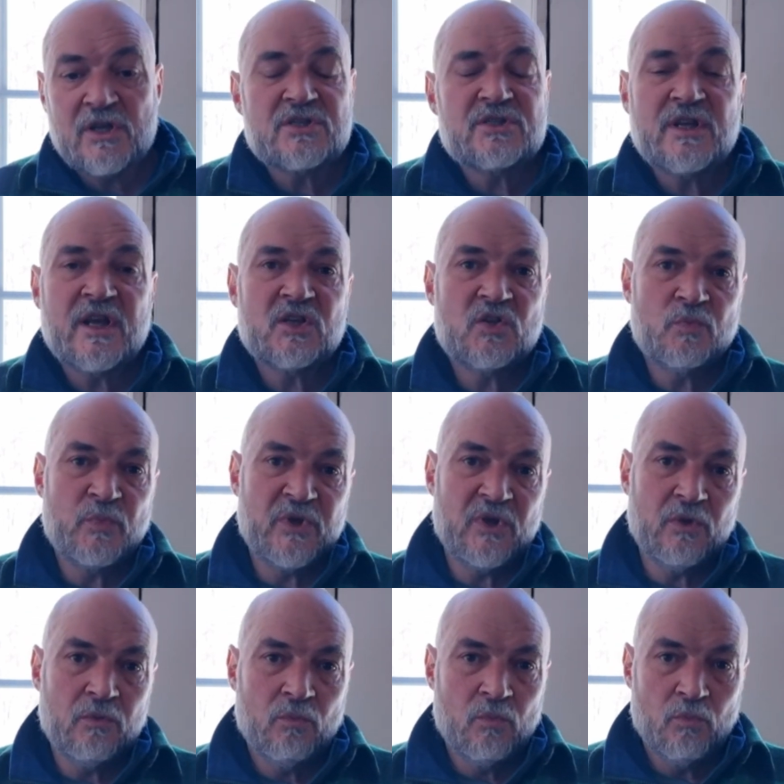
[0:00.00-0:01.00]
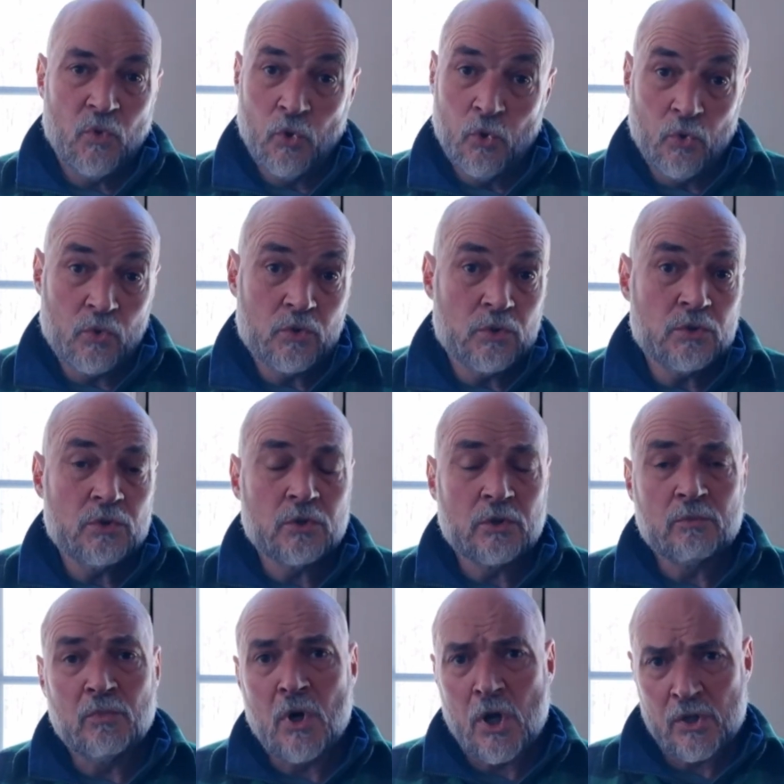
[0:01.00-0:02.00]
It doesn't have to be
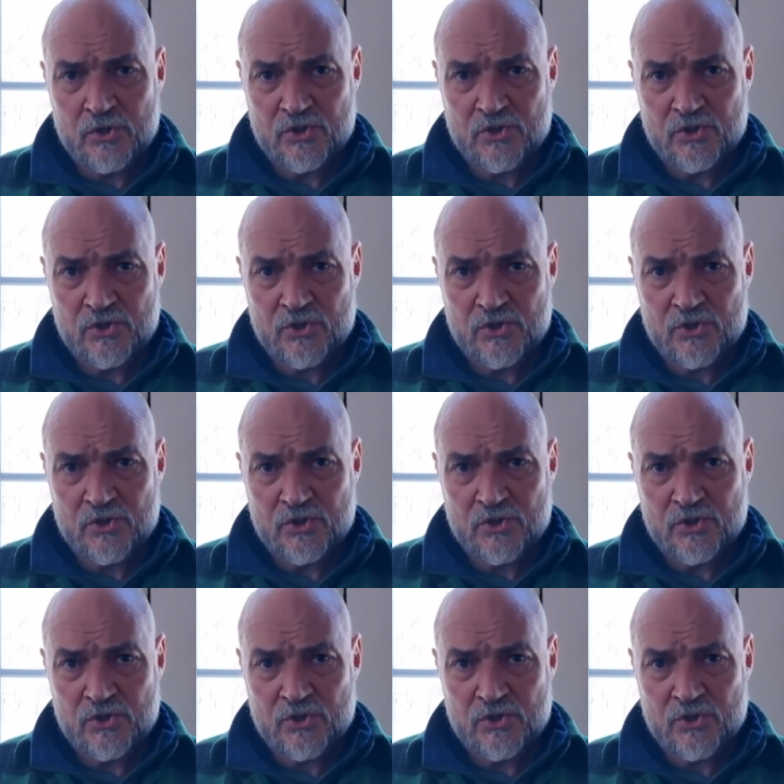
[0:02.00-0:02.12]
hugel or